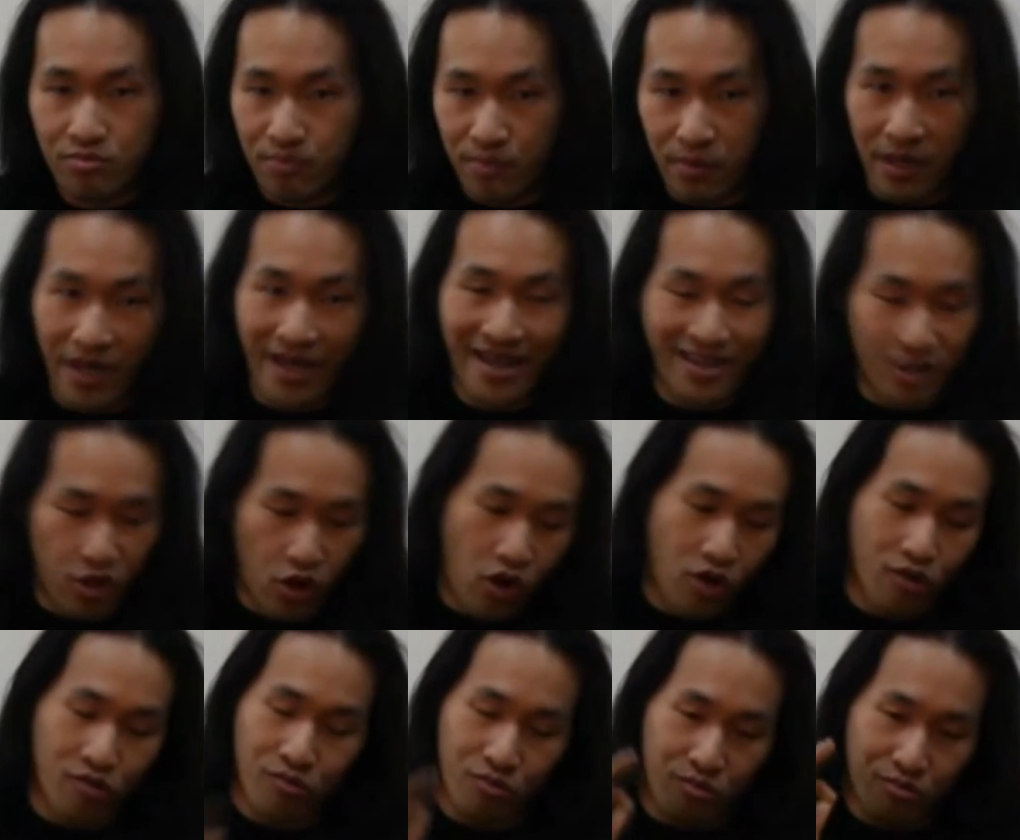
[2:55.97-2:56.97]
play
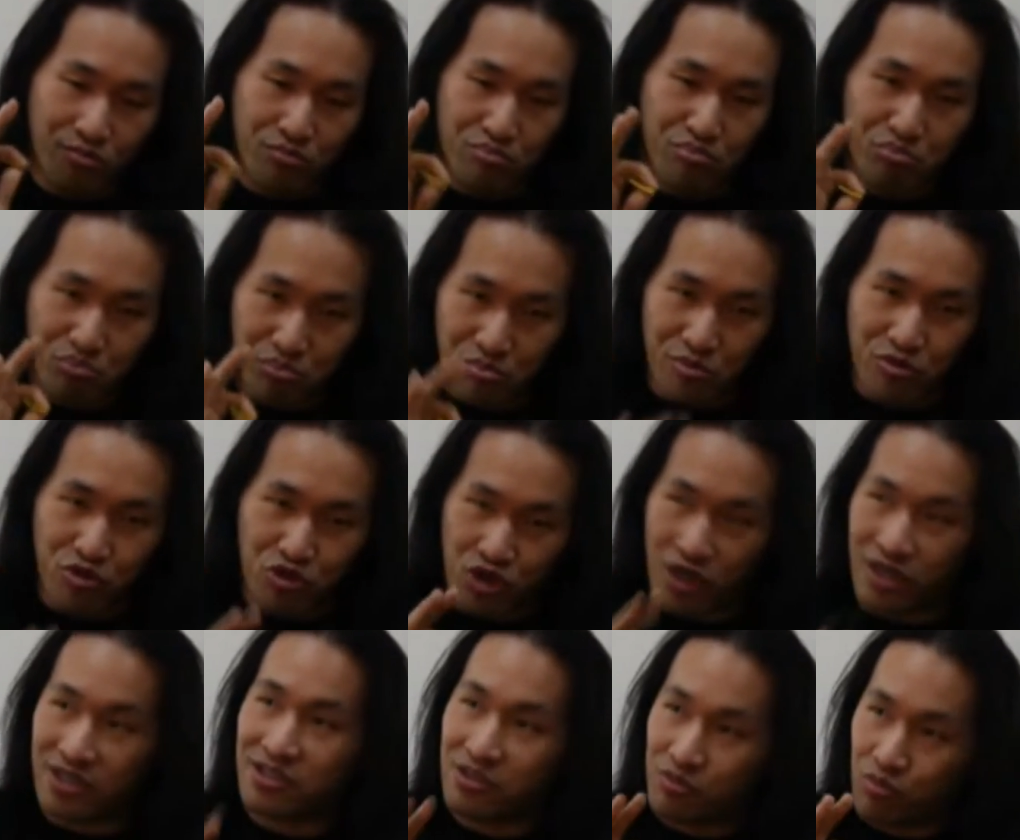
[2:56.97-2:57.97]
along
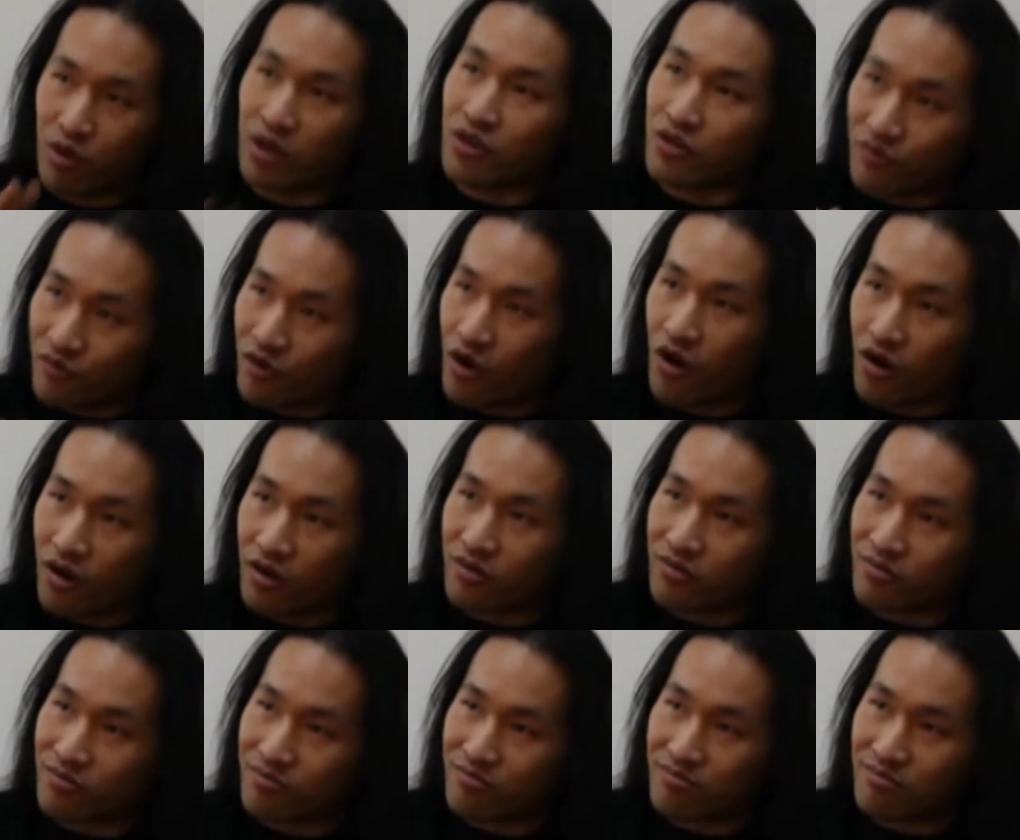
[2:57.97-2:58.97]
just what you've
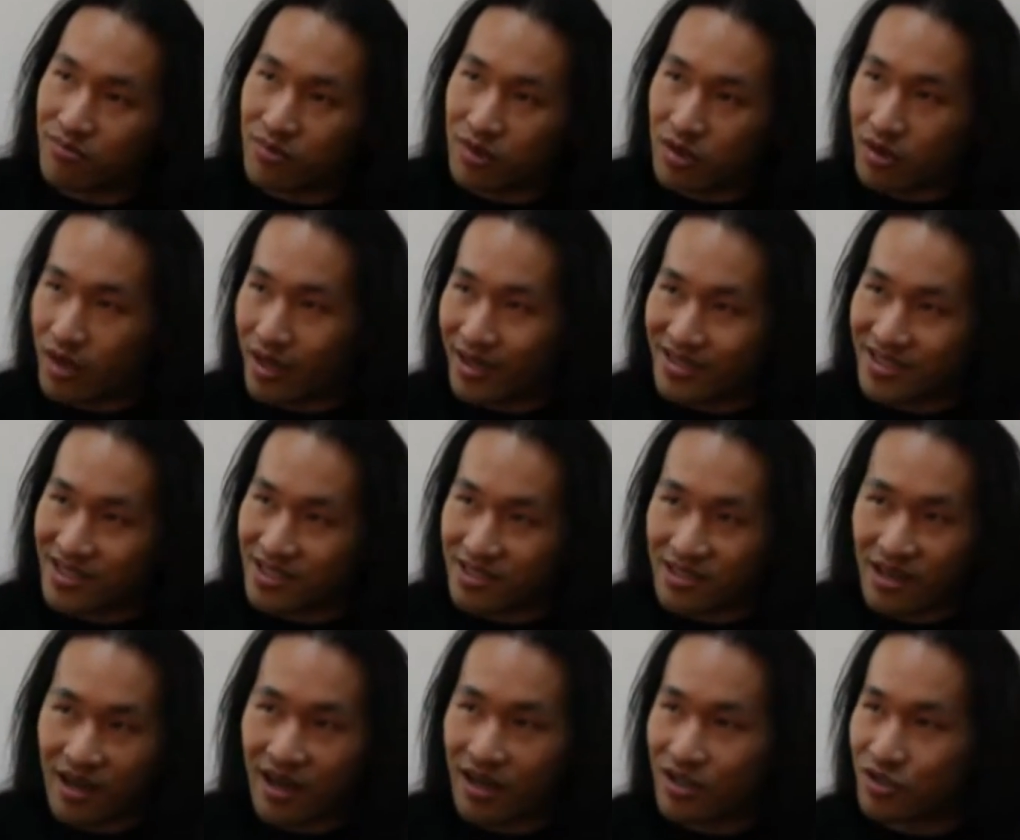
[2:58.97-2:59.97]
learned, the
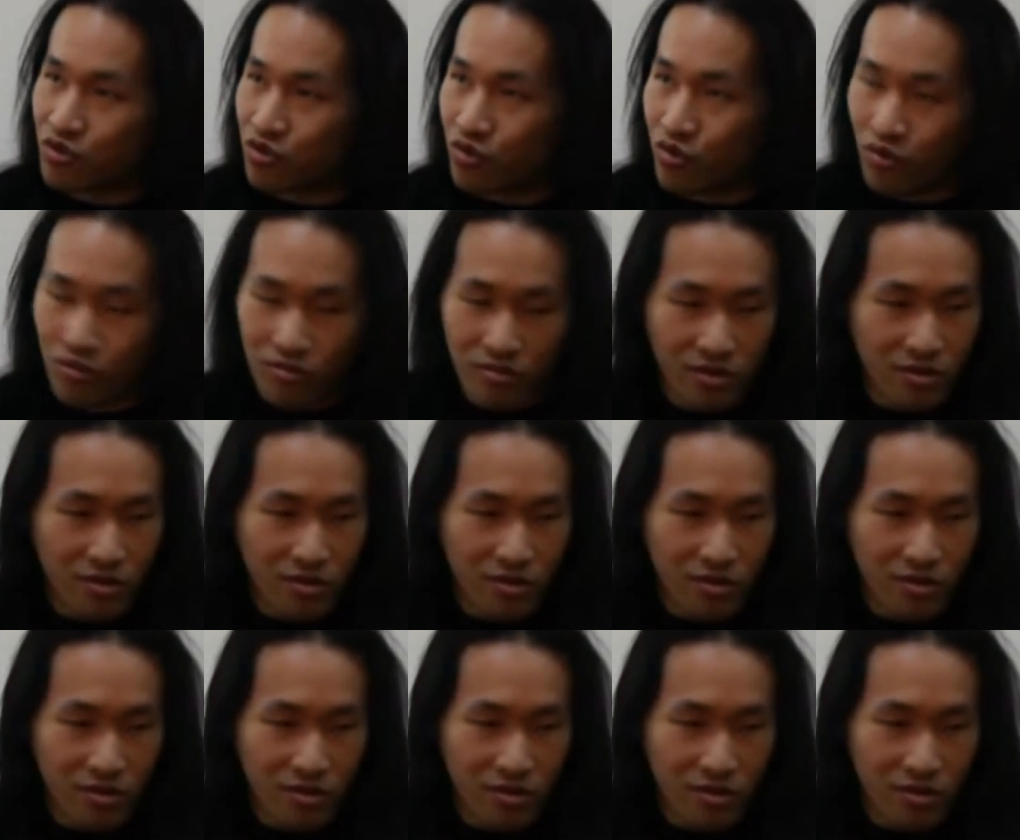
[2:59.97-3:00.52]
exercise or